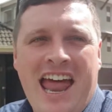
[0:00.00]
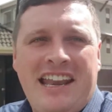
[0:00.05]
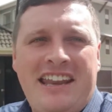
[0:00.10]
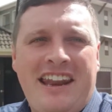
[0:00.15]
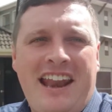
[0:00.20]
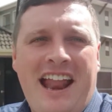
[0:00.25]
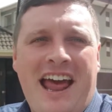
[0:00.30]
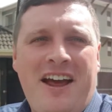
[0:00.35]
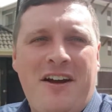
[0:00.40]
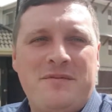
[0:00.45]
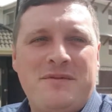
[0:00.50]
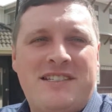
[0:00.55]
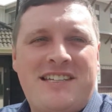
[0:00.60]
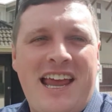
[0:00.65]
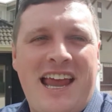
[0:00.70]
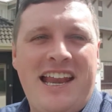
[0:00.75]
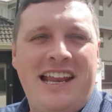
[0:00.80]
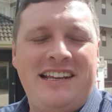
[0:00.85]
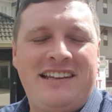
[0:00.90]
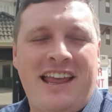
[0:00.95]
Today I'm
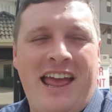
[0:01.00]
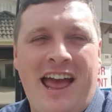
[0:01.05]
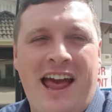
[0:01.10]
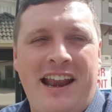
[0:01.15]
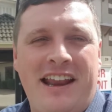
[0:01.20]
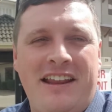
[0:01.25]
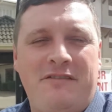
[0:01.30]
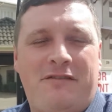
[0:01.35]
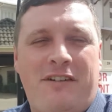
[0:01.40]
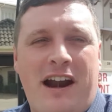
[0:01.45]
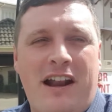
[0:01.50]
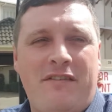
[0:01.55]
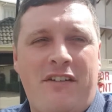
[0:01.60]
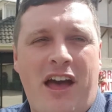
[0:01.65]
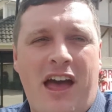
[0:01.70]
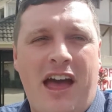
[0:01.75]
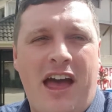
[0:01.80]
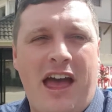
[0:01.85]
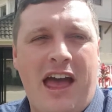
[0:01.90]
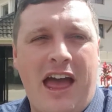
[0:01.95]
standing down in front of
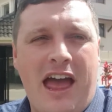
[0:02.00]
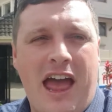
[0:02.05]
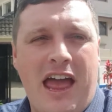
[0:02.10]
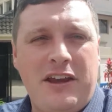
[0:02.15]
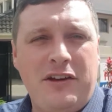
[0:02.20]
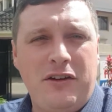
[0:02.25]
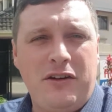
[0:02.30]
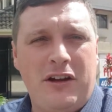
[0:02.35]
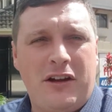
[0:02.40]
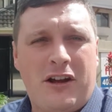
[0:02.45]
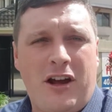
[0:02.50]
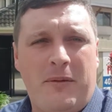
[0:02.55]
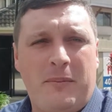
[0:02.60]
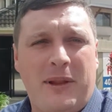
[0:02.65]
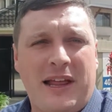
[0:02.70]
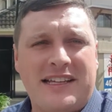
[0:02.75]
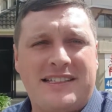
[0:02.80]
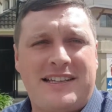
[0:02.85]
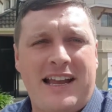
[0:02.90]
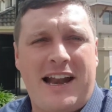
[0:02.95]
a unit
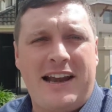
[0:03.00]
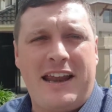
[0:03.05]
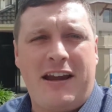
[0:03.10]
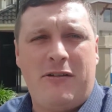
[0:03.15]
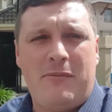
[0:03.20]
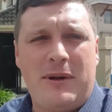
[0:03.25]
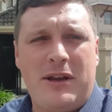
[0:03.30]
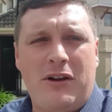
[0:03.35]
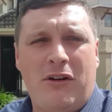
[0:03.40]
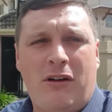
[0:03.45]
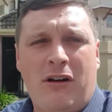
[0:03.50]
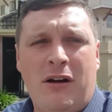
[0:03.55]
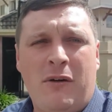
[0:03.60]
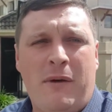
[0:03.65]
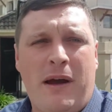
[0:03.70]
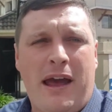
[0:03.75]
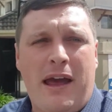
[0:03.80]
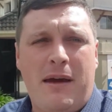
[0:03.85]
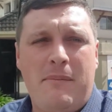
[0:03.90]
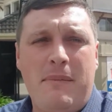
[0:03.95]
complex down here in Manoora
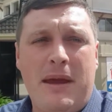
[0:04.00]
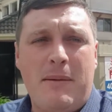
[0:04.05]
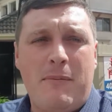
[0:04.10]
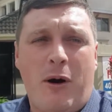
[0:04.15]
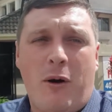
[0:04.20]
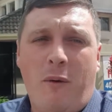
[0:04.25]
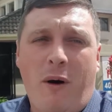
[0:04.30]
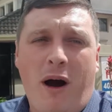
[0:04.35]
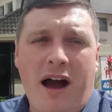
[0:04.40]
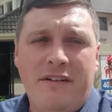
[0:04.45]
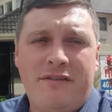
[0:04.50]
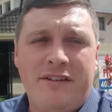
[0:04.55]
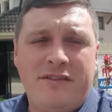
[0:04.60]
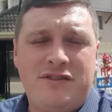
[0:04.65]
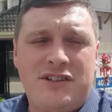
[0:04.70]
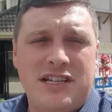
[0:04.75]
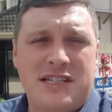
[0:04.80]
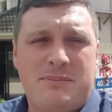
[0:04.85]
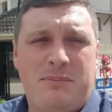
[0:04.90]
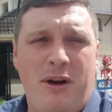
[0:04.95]
where me and my wife have
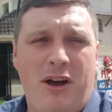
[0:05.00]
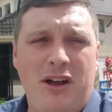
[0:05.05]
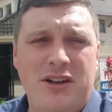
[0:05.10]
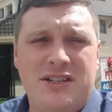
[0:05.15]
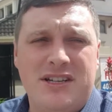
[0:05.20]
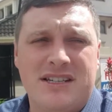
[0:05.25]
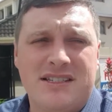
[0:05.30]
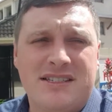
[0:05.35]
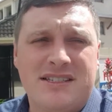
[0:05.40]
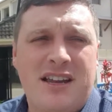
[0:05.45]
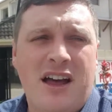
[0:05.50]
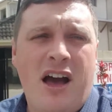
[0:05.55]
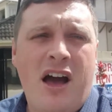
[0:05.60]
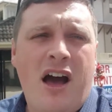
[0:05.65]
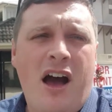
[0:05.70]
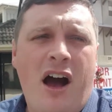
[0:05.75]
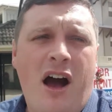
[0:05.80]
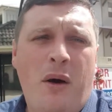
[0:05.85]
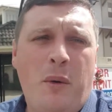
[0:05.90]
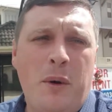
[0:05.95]
just purchased.
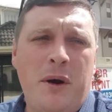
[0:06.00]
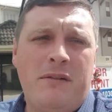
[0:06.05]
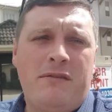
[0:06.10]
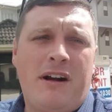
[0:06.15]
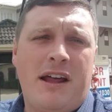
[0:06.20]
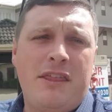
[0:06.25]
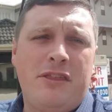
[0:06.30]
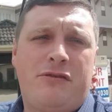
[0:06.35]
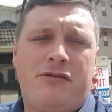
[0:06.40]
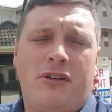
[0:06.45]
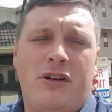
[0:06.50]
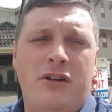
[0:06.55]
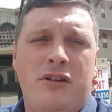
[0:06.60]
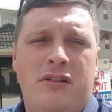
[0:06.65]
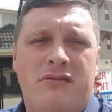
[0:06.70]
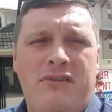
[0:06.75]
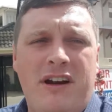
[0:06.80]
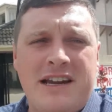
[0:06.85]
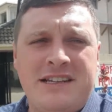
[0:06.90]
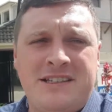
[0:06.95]
I want to run through
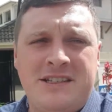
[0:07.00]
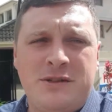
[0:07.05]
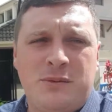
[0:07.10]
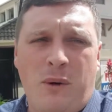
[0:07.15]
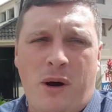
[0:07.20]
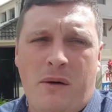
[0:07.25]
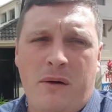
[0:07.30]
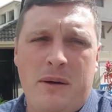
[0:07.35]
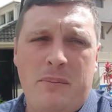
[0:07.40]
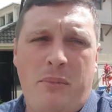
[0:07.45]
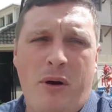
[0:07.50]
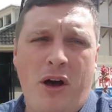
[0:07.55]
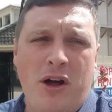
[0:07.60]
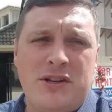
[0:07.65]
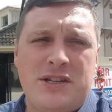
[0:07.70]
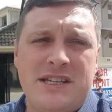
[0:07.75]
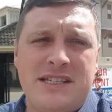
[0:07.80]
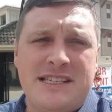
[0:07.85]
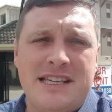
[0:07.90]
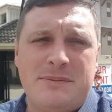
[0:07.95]
the reasons why we
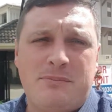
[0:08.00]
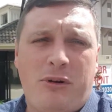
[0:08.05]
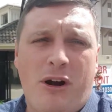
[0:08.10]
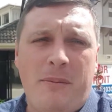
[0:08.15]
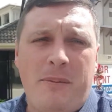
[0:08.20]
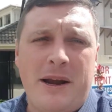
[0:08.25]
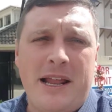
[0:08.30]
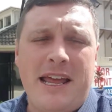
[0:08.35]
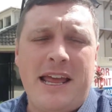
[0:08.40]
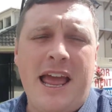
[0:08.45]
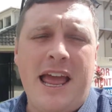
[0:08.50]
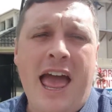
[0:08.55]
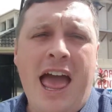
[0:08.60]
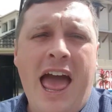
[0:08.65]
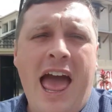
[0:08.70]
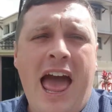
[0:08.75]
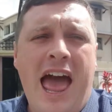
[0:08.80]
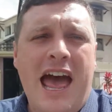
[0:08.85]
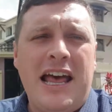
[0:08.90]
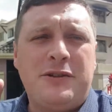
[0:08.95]
purchased this property,
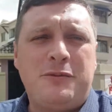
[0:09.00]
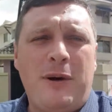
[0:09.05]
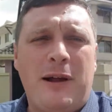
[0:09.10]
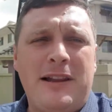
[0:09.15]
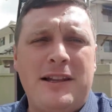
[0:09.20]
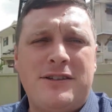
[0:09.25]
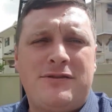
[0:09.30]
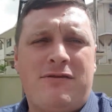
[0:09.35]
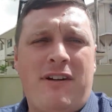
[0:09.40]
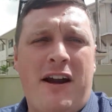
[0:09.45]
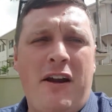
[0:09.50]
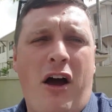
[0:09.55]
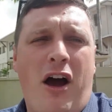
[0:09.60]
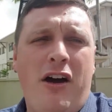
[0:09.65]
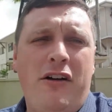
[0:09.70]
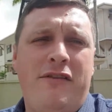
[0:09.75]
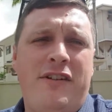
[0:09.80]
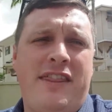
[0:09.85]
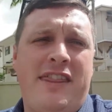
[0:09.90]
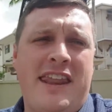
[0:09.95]
as well as run
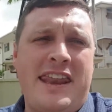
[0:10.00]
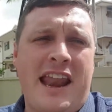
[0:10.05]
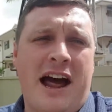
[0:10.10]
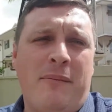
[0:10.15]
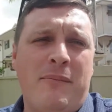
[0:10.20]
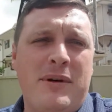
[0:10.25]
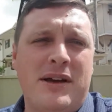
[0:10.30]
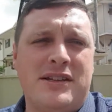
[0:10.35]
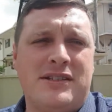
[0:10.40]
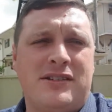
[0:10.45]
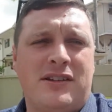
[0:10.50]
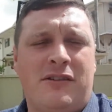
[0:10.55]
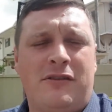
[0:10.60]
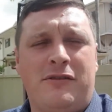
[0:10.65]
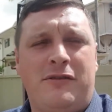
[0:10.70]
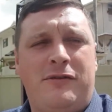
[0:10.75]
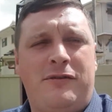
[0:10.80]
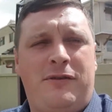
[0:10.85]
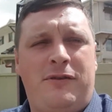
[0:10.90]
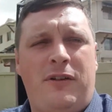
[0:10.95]
over the numbers
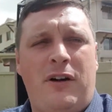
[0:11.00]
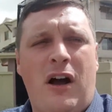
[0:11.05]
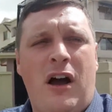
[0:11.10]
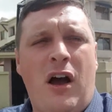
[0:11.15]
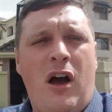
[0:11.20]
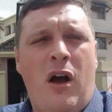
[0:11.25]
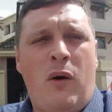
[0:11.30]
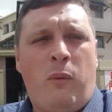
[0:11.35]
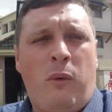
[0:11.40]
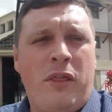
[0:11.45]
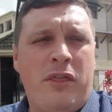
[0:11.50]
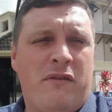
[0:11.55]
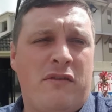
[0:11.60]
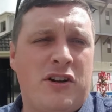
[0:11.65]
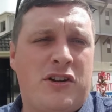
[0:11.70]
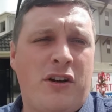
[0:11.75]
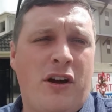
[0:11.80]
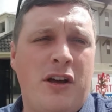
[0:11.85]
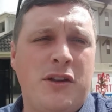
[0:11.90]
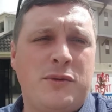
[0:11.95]
of what the
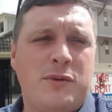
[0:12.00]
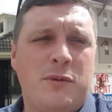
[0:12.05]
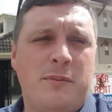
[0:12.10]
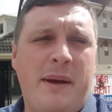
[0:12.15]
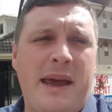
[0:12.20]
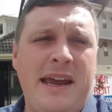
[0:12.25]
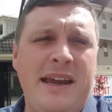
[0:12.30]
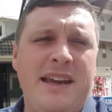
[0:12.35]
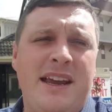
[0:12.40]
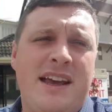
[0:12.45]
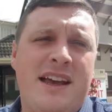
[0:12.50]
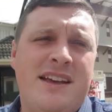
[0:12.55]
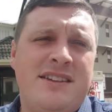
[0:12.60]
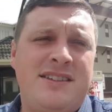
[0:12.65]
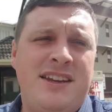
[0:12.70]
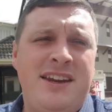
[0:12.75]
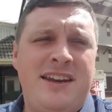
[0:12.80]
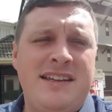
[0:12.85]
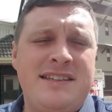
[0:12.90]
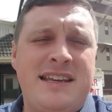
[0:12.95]
returns will be,
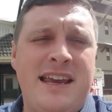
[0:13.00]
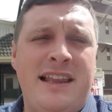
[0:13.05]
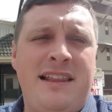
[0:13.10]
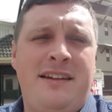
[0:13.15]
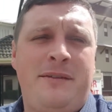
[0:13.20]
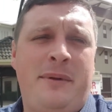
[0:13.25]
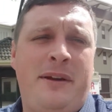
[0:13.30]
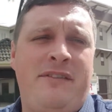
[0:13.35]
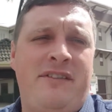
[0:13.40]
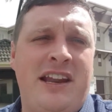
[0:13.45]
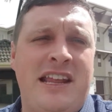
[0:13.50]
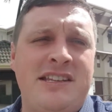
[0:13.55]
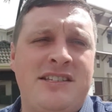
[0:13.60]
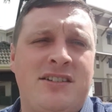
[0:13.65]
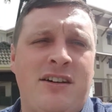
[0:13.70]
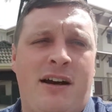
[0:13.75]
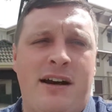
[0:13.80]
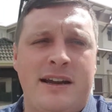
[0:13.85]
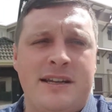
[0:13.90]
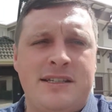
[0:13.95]
so you can see a little bit of an
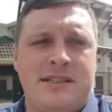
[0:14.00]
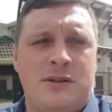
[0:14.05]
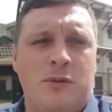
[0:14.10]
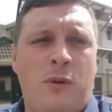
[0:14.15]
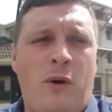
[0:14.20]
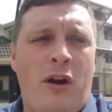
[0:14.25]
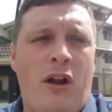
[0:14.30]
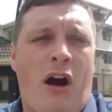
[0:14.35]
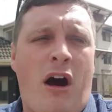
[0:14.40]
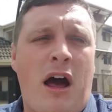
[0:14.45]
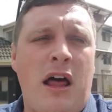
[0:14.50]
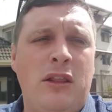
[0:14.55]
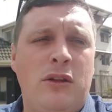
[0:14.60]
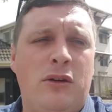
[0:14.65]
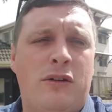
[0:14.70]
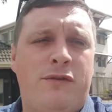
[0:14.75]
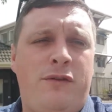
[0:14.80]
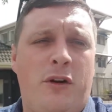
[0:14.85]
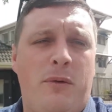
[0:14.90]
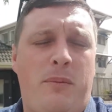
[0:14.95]
insight as to what I
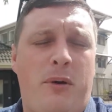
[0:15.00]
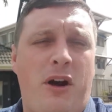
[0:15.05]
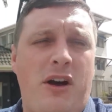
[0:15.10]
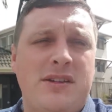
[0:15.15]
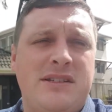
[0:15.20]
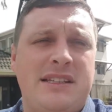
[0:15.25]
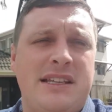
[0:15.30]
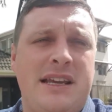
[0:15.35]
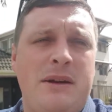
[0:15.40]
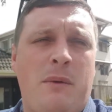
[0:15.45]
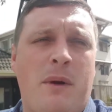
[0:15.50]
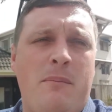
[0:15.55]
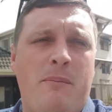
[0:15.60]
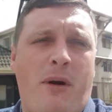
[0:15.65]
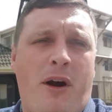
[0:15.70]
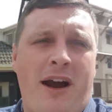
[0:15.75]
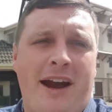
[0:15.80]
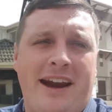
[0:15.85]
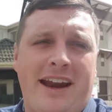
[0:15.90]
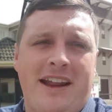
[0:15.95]
look for personally when
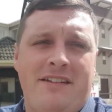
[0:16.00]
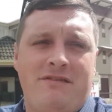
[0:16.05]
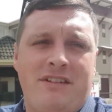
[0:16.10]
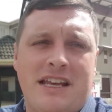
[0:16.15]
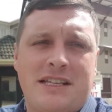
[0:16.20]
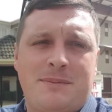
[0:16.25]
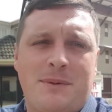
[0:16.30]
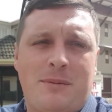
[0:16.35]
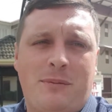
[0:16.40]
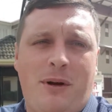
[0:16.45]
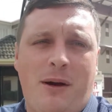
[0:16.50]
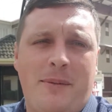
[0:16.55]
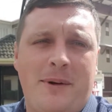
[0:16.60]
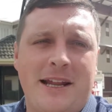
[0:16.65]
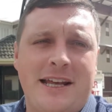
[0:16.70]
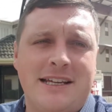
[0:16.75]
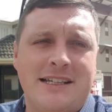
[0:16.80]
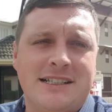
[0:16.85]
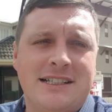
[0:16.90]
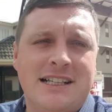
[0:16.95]
buying an investment
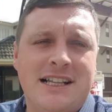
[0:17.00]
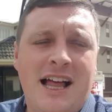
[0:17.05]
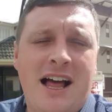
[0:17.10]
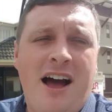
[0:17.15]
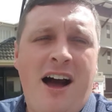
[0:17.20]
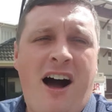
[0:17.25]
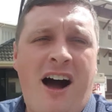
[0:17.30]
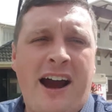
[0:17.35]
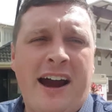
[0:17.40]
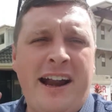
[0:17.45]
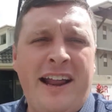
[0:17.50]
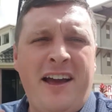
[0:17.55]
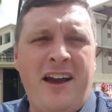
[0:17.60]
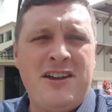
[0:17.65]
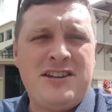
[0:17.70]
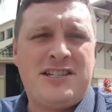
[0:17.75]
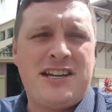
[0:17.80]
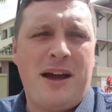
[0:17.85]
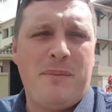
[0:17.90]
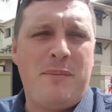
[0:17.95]
property. I'm going to
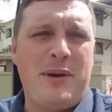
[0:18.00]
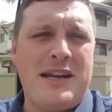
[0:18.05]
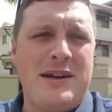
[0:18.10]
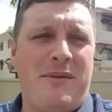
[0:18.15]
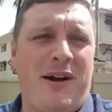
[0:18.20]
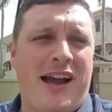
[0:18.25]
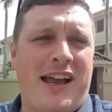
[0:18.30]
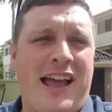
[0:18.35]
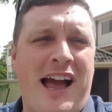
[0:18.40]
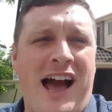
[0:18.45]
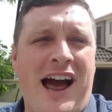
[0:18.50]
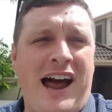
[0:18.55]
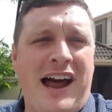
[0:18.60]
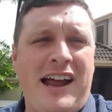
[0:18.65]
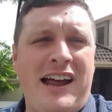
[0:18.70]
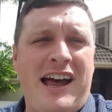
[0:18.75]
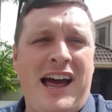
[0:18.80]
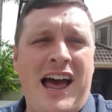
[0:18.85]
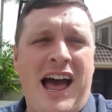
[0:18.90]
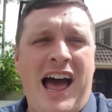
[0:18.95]
go jump into my
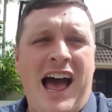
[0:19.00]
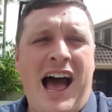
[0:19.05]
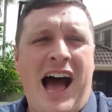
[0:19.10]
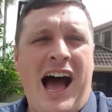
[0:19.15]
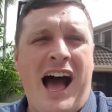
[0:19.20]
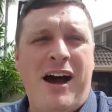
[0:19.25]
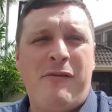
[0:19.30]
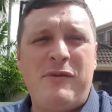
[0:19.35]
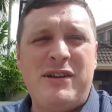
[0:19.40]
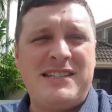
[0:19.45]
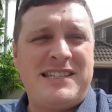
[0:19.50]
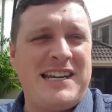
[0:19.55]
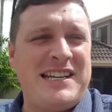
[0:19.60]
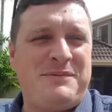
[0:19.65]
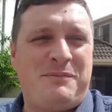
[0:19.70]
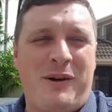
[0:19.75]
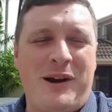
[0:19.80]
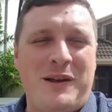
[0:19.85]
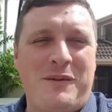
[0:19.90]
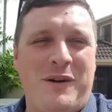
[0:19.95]
car, as it
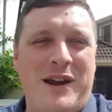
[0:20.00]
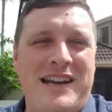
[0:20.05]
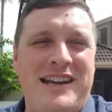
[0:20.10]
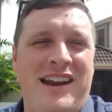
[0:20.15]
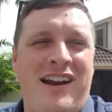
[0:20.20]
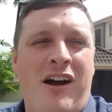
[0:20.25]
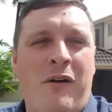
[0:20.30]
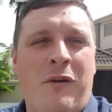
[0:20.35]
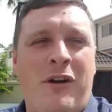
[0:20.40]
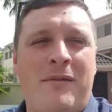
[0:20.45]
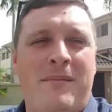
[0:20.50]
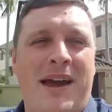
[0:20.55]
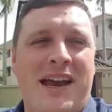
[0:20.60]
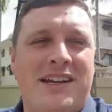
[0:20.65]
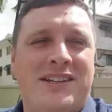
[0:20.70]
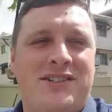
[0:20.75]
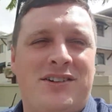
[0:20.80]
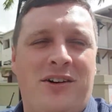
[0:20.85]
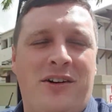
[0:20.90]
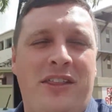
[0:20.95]
is pretty windy and I want to
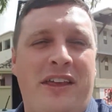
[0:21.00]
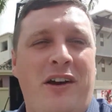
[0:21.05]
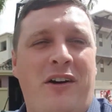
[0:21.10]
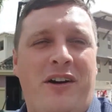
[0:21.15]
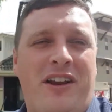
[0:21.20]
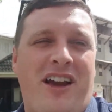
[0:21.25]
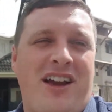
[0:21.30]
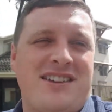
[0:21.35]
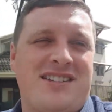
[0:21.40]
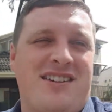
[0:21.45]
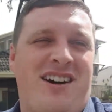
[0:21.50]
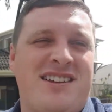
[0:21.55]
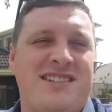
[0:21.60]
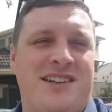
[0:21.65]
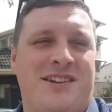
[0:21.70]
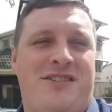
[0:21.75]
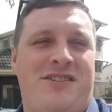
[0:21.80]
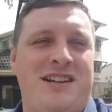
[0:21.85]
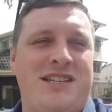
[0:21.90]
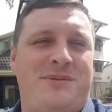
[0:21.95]
make sure the audio is
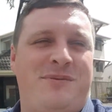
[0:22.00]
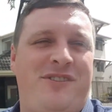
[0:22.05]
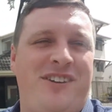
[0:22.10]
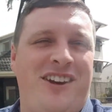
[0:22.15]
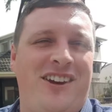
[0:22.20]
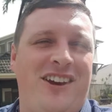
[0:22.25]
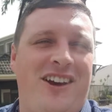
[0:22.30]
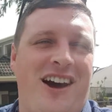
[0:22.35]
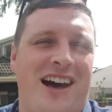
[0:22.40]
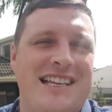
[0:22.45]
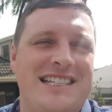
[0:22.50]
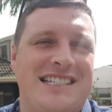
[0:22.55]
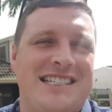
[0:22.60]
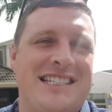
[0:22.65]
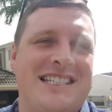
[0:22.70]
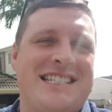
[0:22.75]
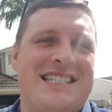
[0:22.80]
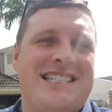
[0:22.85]
nice and crisp for you guys.